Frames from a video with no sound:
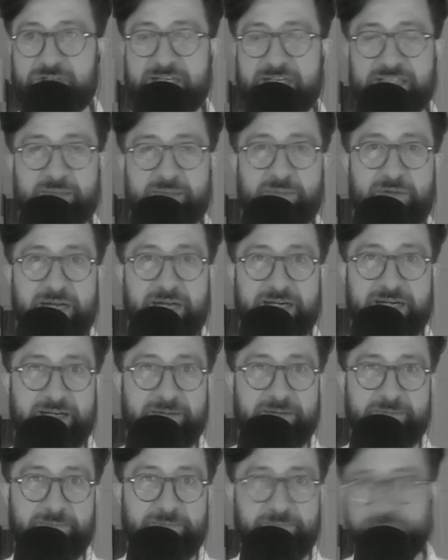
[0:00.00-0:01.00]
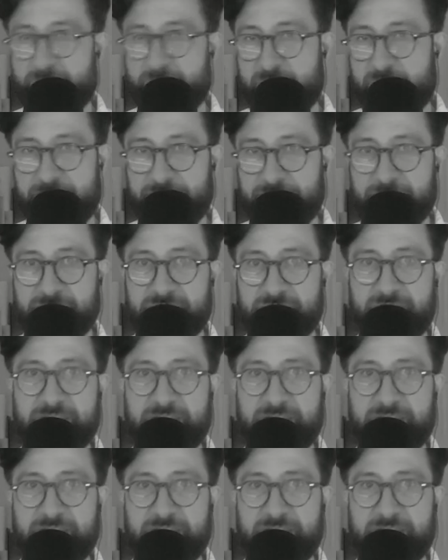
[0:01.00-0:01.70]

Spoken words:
I supply the models,